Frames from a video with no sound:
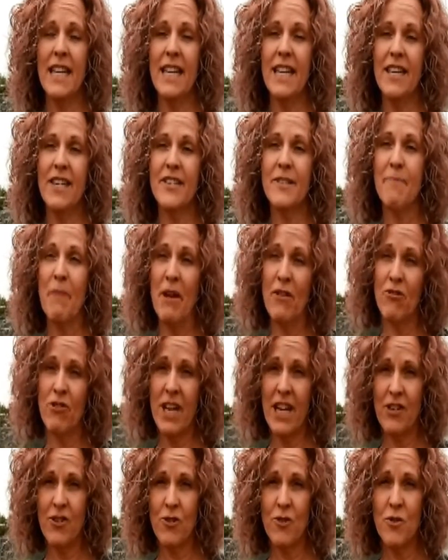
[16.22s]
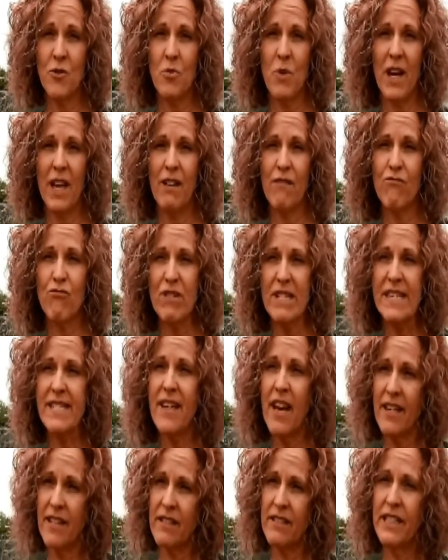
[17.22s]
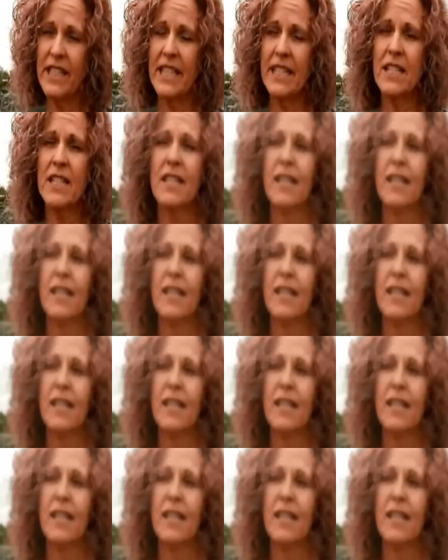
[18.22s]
is Mother Nature's way of recycling.